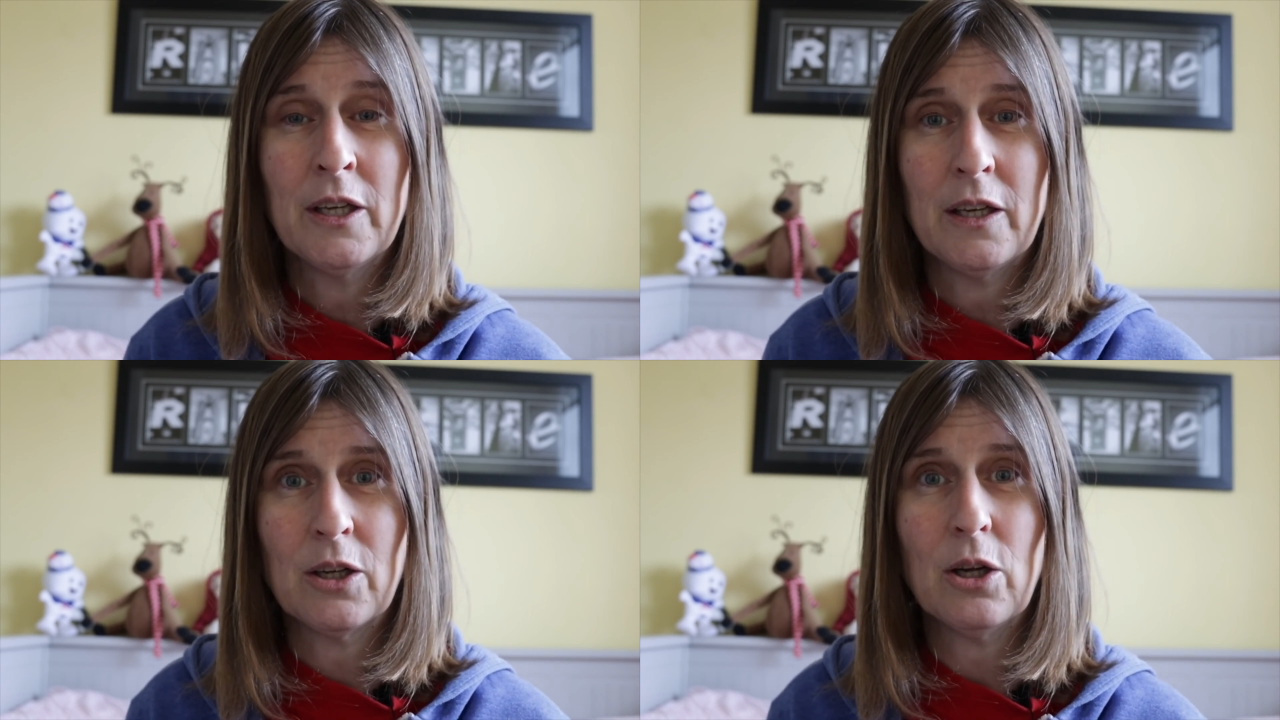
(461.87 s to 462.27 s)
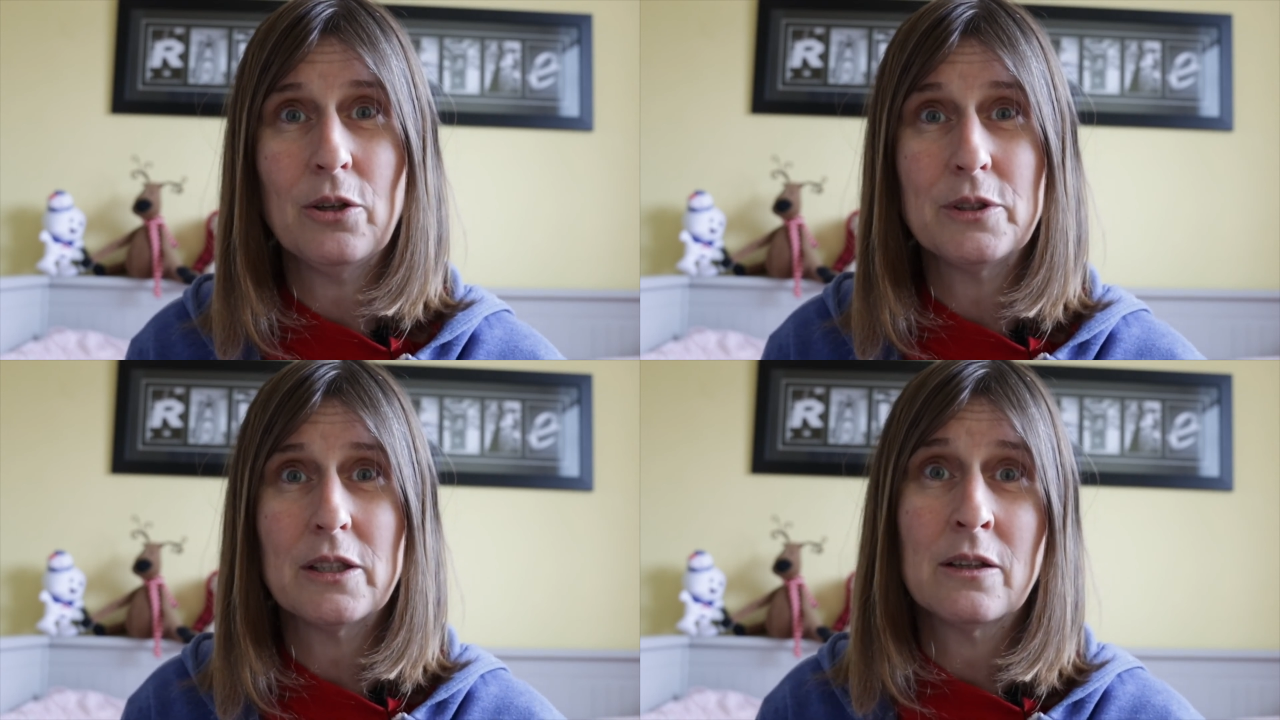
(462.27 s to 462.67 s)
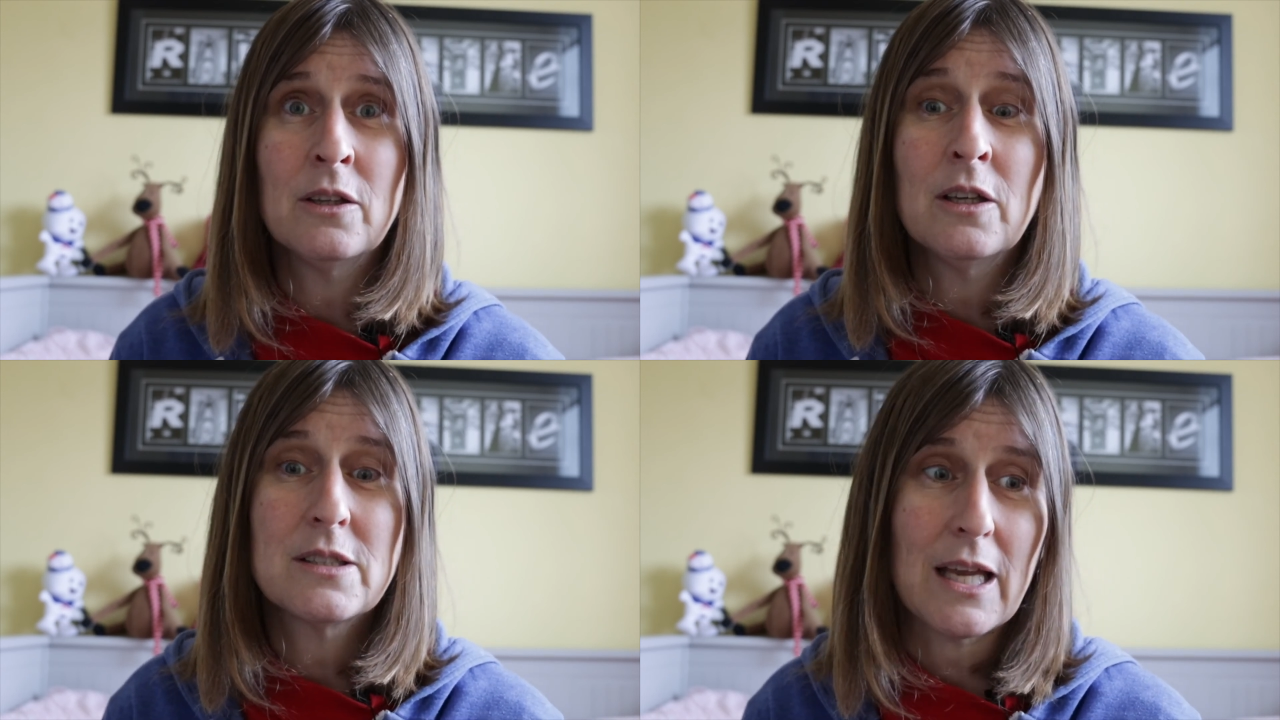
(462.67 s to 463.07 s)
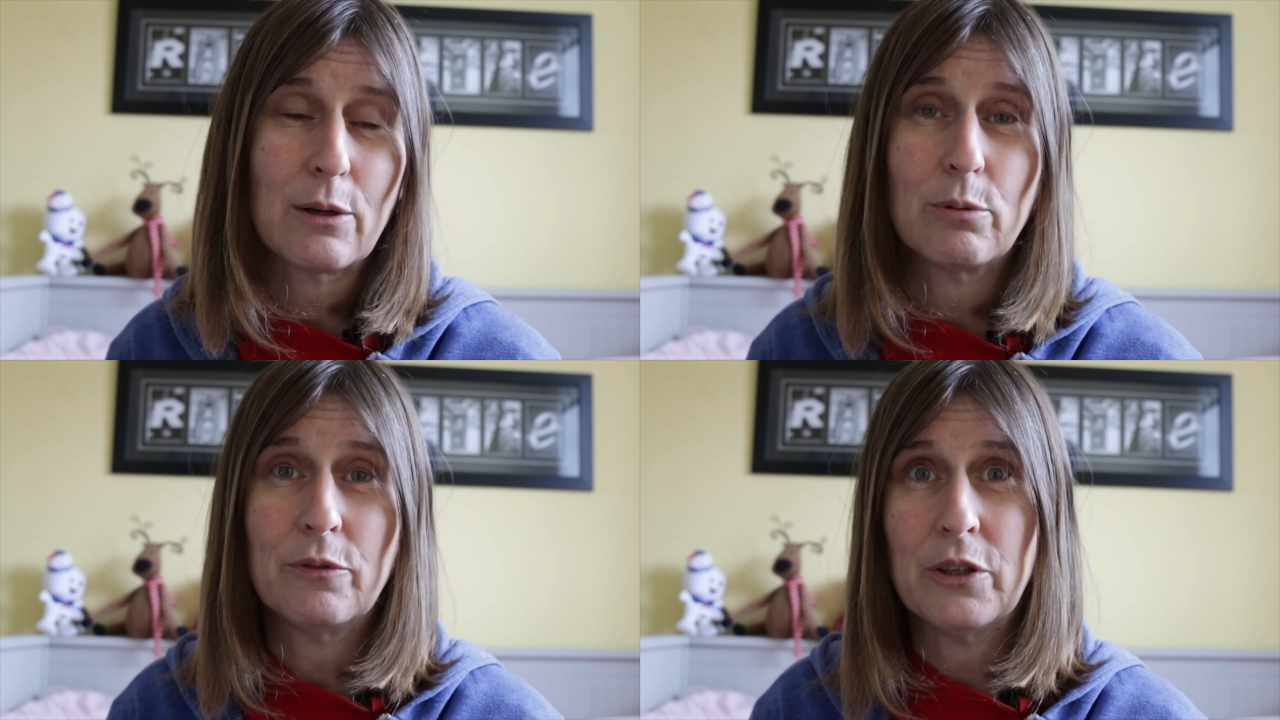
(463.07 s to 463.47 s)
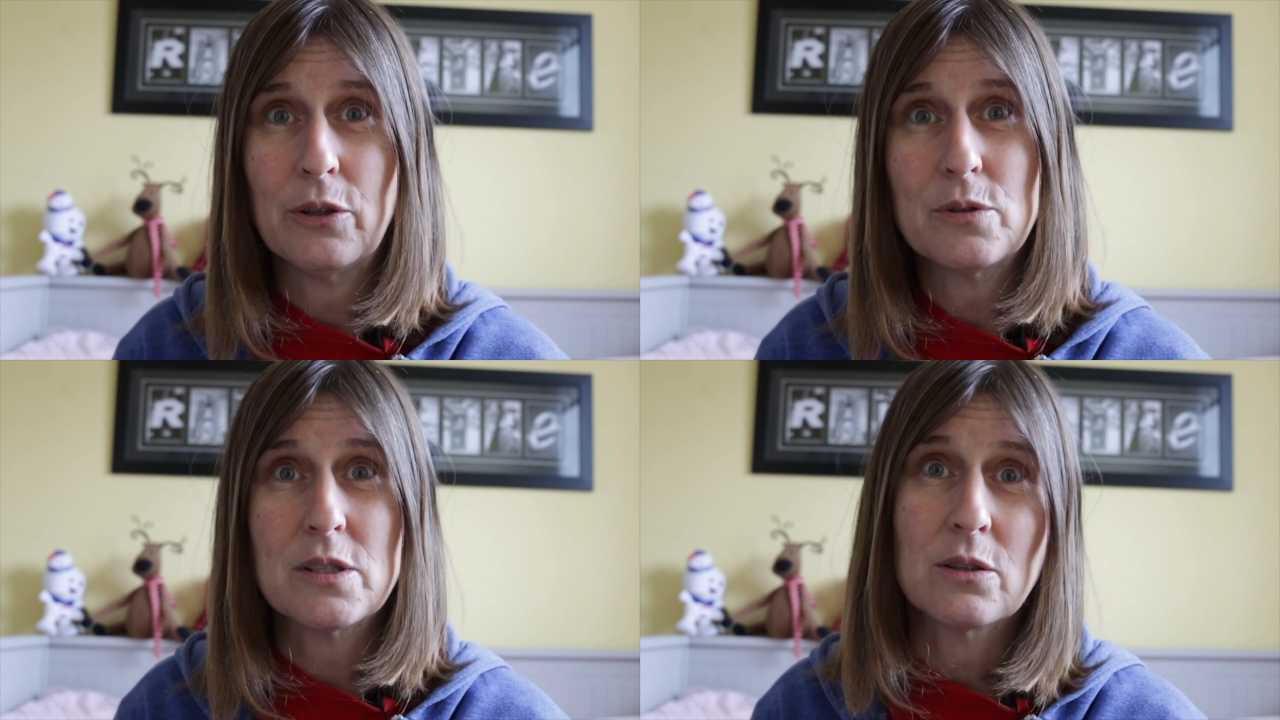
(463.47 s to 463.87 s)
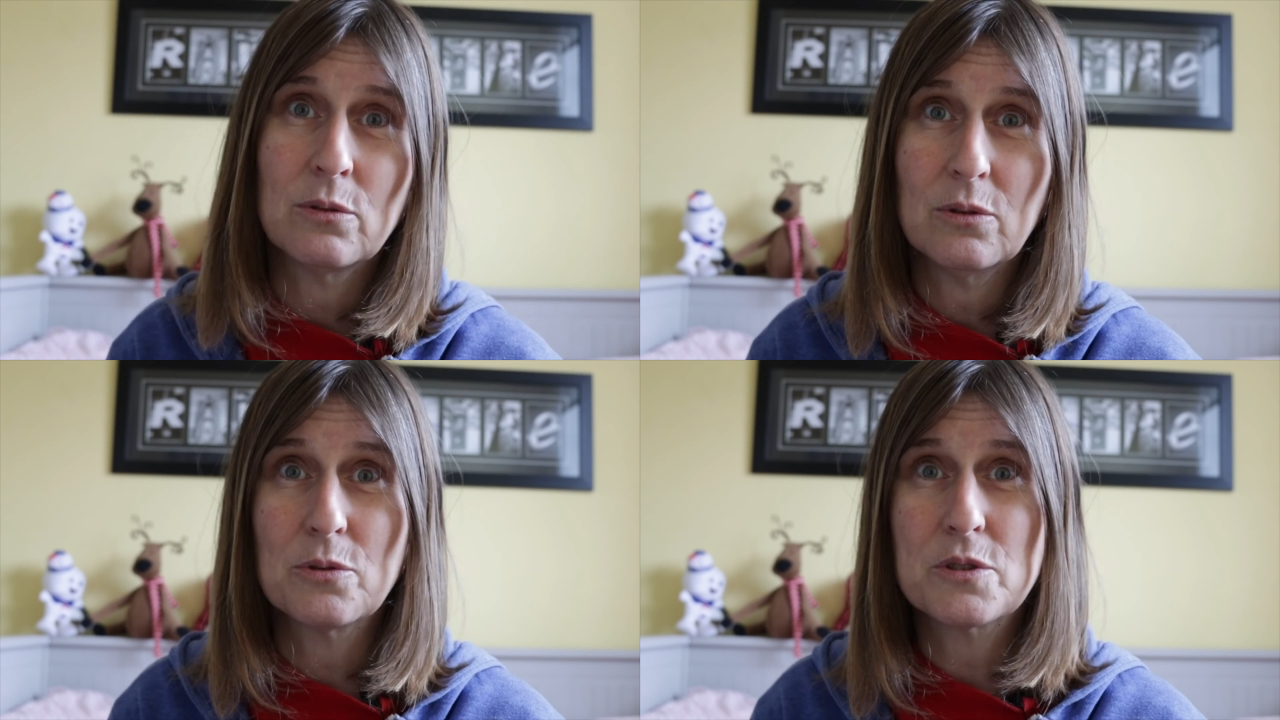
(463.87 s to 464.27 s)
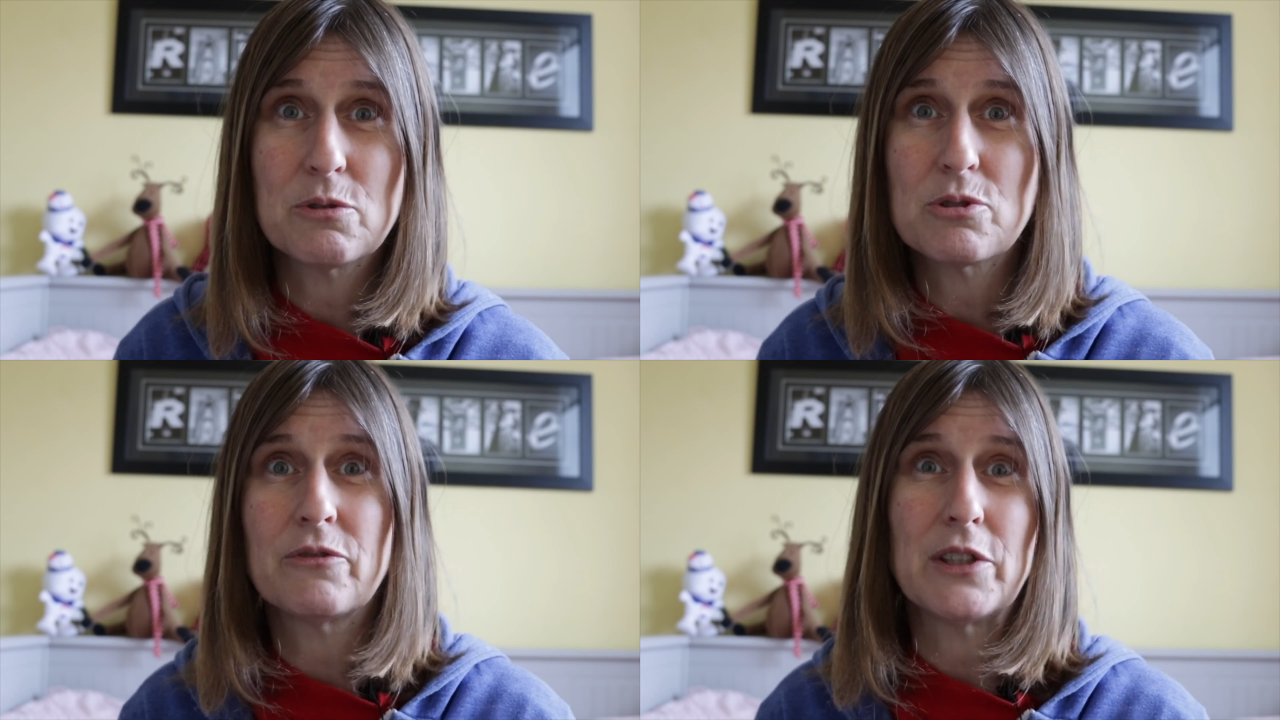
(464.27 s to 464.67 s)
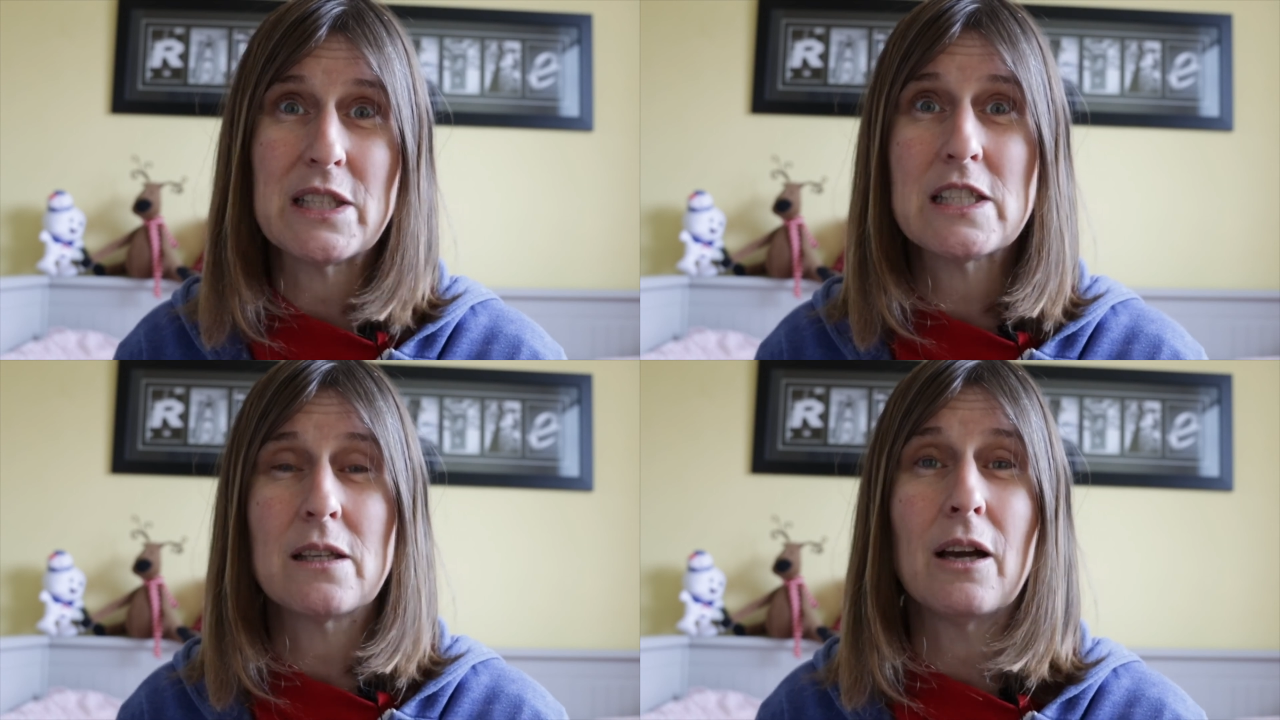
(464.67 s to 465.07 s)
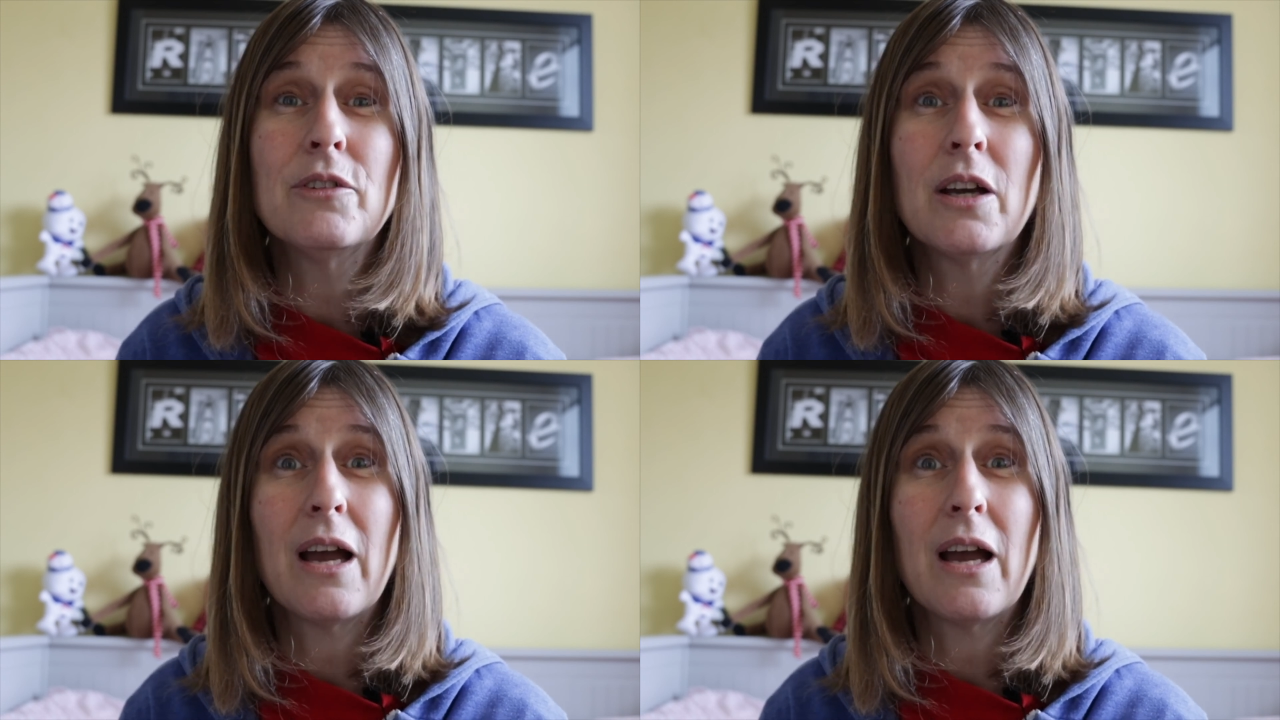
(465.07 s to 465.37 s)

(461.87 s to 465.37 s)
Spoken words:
including tech reviews and all sorts of other stuff.